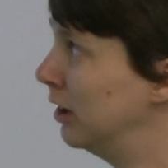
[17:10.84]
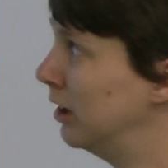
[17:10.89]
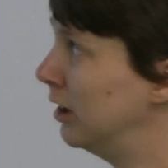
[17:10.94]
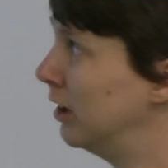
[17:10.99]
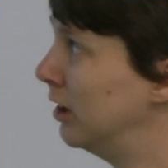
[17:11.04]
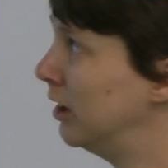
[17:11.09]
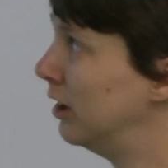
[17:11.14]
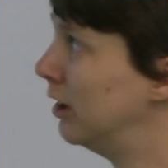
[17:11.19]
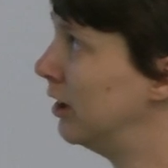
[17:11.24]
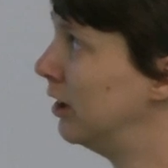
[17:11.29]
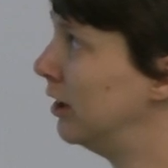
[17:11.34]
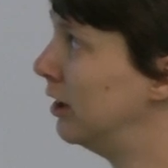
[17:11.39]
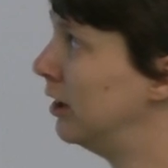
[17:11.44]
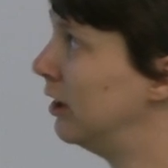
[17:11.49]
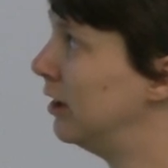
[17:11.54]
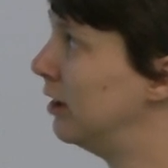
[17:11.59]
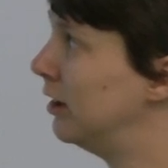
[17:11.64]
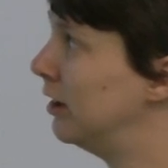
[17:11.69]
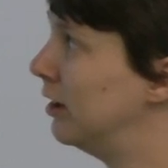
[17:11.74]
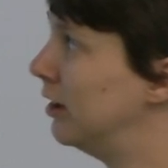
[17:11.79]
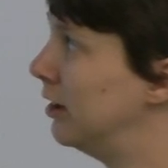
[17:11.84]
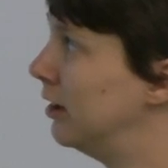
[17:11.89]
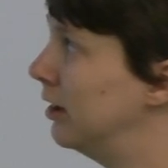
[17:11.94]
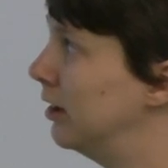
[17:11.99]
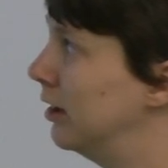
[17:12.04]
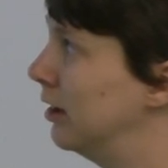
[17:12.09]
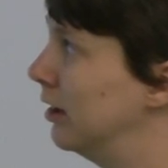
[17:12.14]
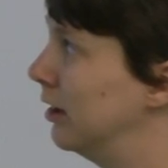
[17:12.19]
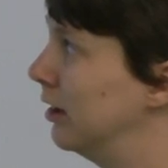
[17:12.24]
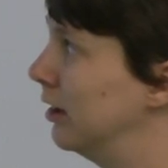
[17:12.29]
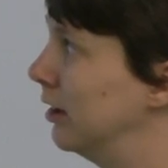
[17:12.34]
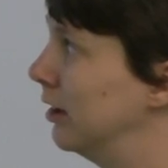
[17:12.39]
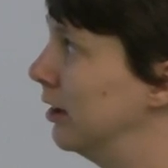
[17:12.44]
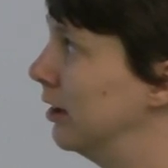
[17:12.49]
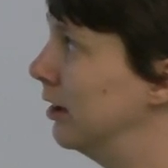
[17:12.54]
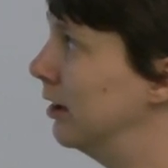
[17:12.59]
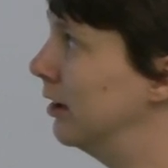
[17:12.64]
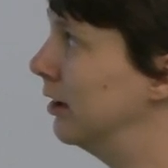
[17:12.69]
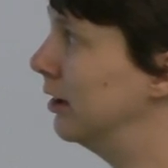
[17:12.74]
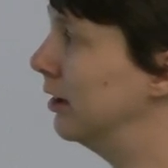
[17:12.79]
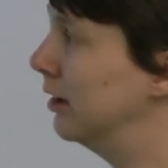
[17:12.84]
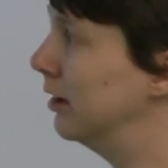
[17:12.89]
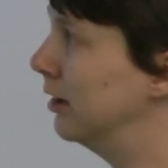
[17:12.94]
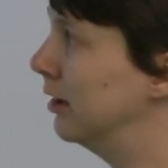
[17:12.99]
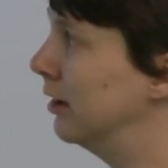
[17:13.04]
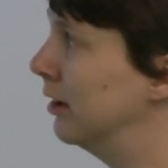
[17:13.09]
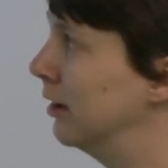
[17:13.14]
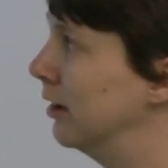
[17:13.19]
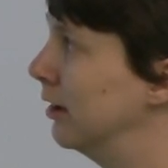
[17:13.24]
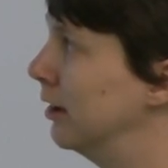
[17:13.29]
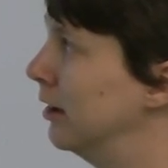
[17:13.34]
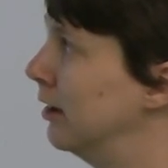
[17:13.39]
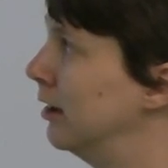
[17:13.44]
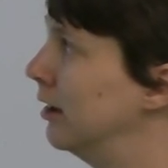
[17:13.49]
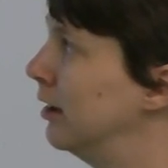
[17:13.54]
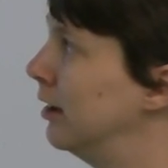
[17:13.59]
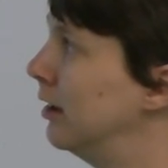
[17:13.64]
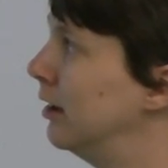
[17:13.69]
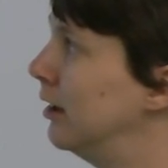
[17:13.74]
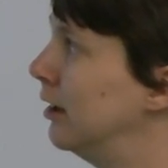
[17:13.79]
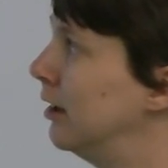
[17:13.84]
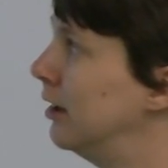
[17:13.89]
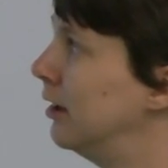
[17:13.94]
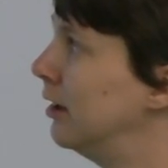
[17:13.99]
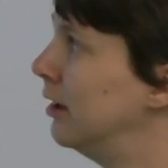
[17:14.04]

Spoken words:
(no one is talking)